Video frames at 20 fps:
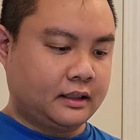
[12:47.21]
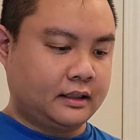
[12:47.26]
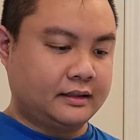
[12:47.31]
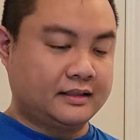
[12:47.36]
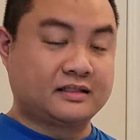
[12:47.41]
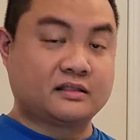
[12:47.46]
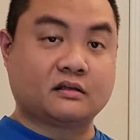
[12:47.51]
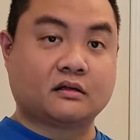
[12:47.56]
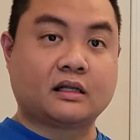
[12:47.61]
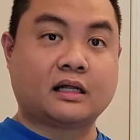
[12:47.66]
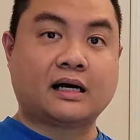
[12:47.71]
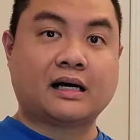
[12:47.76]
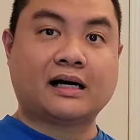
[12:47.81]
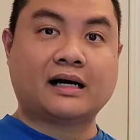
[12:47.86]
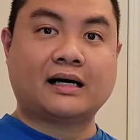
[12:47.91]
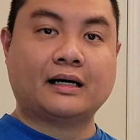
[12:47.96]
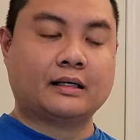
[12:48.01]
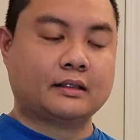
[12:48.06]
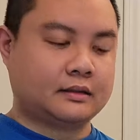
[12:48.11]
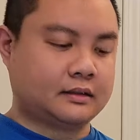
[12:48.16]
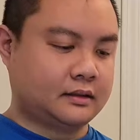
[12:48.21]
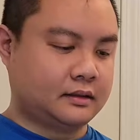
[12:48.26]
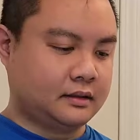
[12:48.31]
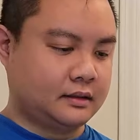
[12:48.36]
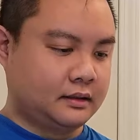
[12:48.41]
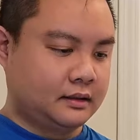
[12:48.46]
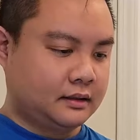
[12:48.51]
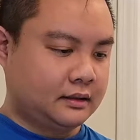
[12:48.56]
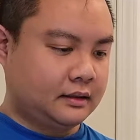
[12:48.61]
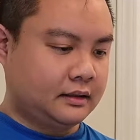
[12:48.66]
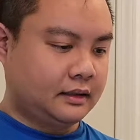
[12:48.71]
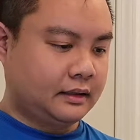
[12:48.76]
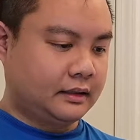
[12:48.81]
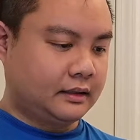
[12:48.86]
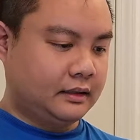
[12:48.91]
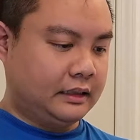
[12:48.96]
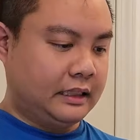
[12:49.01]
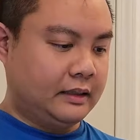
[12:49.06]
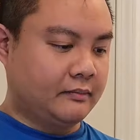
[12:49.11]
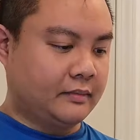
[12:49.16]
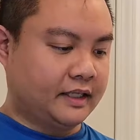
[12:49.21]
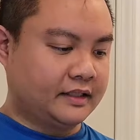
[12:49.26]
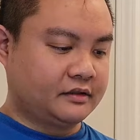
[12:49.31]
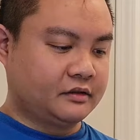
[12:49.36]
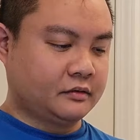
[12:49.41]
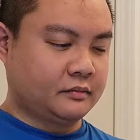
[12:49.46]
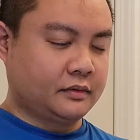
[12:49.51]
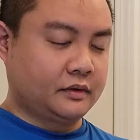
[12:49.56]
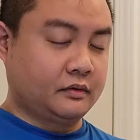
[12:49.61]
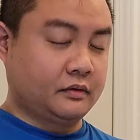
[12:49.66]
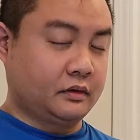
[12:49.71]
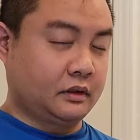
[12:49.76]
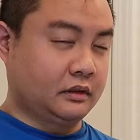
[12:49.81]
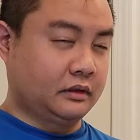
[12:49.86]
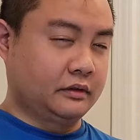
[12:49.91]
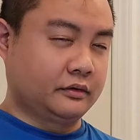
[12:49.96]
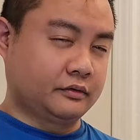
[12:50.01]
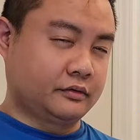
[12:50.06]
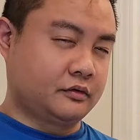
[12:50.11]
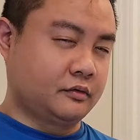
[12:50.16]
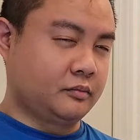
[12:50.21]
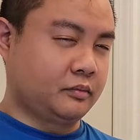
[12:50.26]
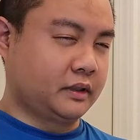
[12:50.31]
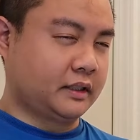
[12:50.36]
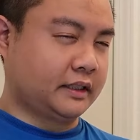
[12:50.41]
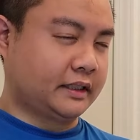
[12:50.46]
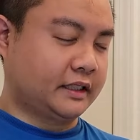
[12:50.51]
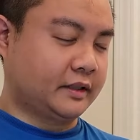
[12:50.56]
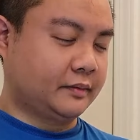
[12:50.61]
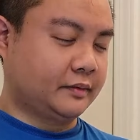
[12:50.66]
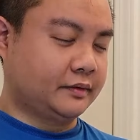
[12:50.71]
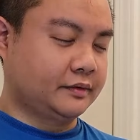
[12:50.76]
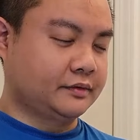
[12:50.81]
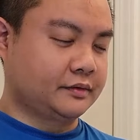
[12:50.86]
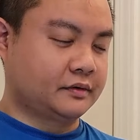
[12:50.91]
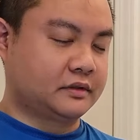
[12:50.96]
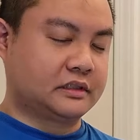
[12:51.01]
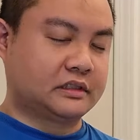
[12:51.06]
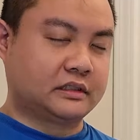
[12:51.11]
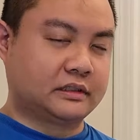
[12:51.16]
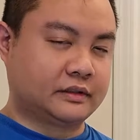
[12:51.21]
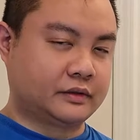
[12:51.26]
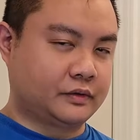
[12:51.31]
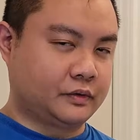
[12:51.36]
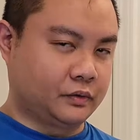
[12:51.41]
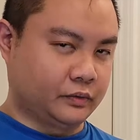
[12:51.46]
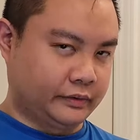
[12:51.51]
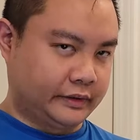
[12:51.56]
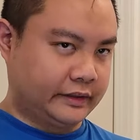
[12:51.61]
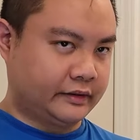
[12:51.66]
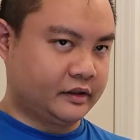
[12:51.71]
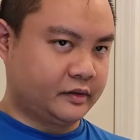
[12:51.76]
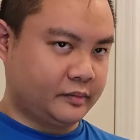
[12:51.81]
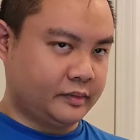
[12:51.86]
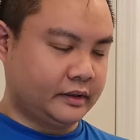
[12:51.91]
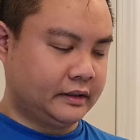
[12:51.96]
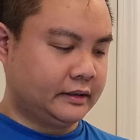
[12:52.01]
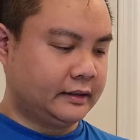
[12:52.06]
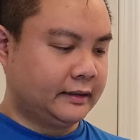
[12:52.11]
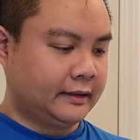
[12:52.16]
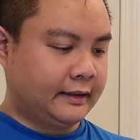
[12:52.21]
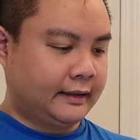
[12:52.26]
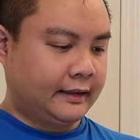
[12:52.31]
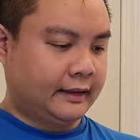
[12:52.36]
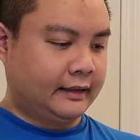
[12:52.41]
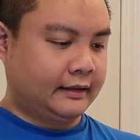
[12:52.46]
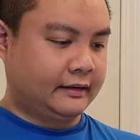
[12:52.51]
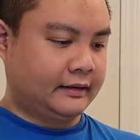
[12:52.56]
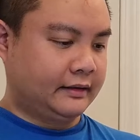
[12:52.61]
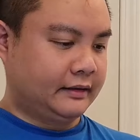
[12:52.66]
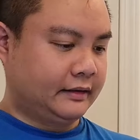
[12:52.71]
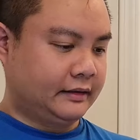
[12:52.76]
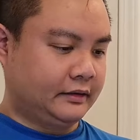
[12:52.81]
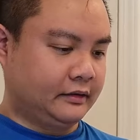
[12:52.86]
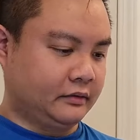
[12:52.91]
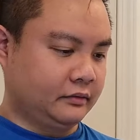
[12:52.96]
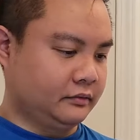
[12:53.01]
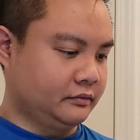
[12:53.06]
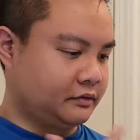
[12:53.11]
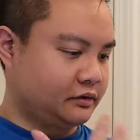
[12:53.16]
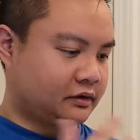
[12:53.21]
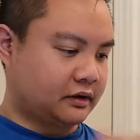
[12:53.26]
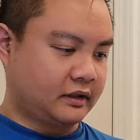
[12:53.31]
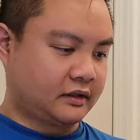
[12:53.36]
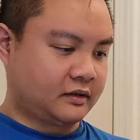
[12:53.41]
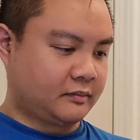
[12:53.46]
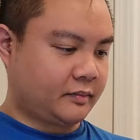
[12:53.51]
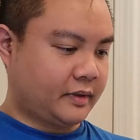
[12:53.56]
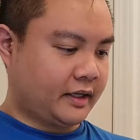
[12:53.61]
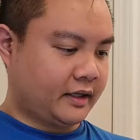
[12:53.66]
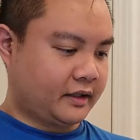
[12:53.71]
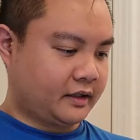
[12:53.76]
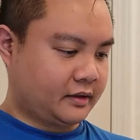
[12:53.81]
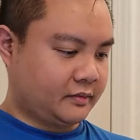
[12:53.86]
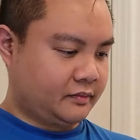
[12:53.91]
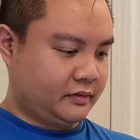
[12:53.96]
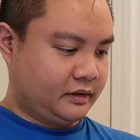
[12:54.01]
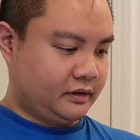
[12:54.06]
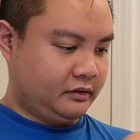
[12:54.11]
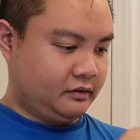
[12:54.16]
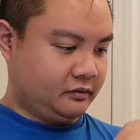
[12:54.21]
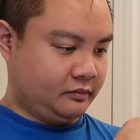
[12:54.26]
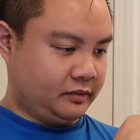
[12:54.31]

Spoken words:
then it might still be a little too pliable, so just let it cool down a bit, and then it'll strengthen back up and you'll be totally fine,